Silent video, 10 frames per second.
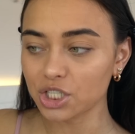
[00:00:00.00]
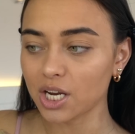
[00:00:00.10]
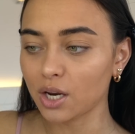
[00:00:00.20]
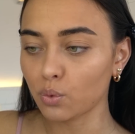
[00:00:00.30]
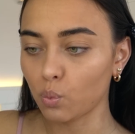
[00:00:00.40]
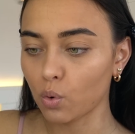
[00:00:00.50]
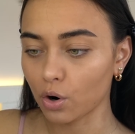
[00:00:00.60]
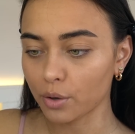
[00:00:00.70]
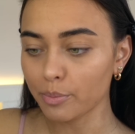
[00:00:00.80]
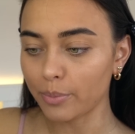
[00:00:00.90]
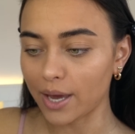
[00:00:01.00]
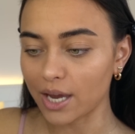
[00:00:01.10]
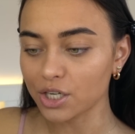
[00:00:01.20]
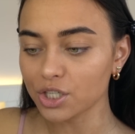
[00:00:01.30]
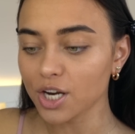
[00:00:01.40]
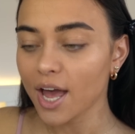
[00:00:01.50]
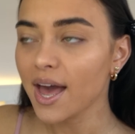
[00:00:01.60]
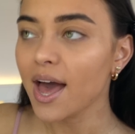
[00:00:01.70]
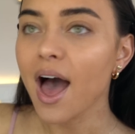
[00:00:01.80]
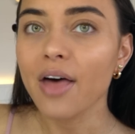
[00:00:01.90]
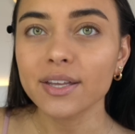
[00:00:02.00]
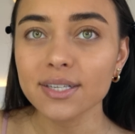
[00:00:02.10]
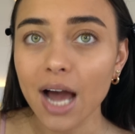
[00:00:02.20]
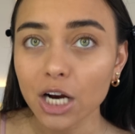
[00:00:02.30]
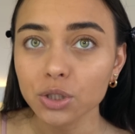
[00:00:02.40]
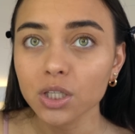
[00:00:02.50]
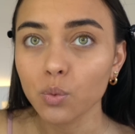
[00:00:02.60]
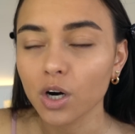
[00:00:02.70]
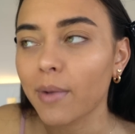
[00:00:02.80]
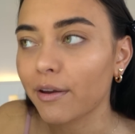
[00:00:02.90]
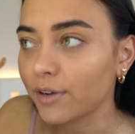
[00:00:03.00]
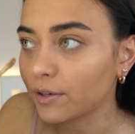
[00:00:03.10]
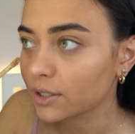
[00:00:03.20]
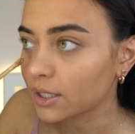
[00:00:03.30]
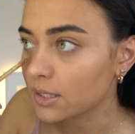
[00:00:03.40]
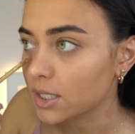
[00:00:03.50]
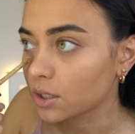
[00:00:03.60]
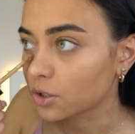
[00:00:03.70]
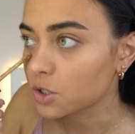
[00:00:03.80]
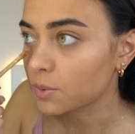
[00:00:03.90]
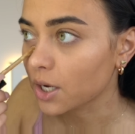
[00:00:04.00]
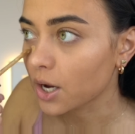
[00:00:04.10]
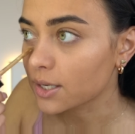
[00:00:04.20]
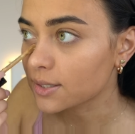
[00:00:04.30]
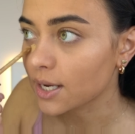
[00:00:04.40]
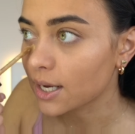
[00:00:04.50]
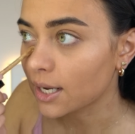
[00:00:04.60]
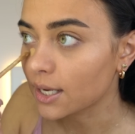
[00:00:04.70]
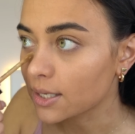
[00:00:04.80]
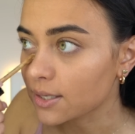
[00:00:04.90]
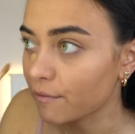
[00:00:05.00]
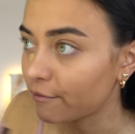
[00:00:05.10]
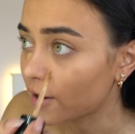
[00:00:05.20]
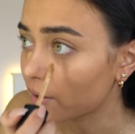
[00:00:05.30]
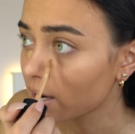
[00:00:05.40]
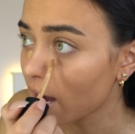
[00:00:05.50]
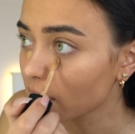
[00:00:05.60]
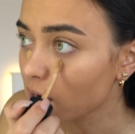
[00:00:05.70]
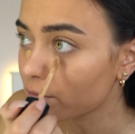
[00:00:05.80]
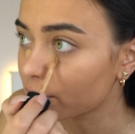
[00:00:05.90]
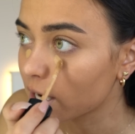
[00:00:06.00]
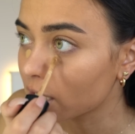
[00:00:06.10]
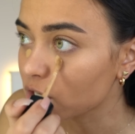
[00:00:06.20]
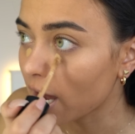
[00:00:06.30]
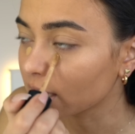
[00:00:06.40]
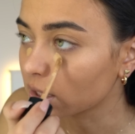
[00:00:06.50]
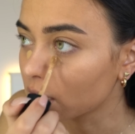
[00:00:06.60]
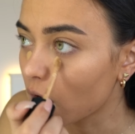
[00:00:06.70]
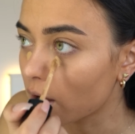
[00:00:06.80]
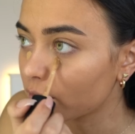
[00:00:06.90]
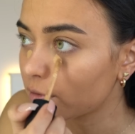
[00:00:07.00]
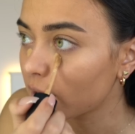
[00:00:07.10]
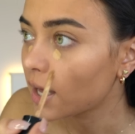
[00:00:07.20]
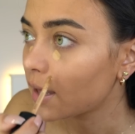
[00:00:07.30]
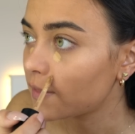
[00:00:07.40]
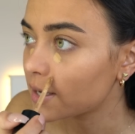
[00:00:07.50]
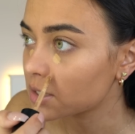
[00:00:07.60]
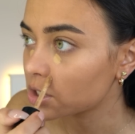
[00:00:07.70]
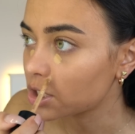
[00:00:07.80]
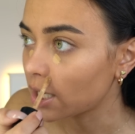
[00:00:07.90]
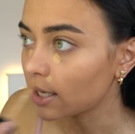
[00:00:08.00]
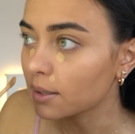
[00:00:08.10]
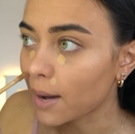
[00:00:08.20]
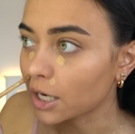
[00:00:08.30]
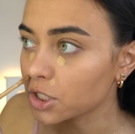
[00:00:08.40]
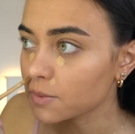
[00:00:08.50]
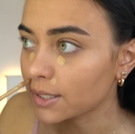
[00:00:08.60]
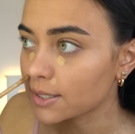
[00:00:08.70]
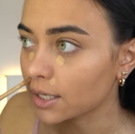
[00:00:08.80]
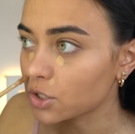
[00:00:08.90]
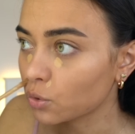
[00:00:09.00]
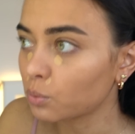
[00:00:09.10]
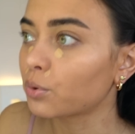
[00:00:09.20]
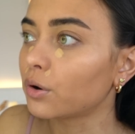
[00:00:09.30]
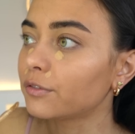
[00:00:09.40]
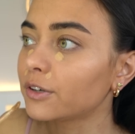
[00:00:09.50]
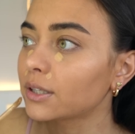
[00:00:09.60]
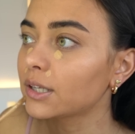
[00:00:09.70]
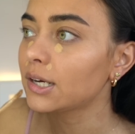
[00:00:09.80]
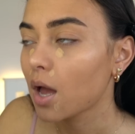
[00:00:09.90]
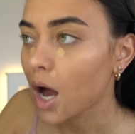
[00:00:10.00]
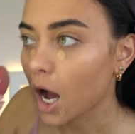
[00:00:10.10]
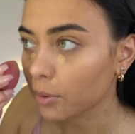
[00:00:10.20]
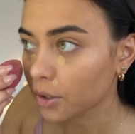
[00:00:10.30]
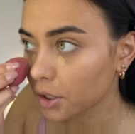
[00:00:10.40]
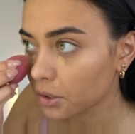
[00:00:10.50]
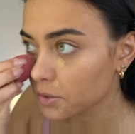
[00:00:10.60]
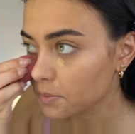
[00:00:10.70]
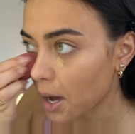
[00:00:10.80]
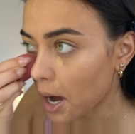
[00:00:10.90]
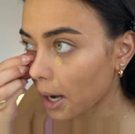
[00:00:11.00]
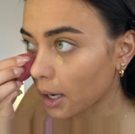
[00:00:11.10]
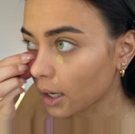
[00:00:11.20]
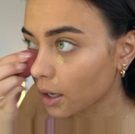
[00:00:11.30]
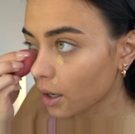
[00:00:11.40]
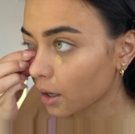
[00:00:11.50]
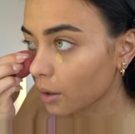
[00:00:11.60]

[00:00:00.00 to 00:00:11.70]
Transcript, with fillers: shade Warm Beige. This is actually one of my favorite concealers because it is very high coverage. I love this shade. It matches my skin tone perfectly. I'm going to use my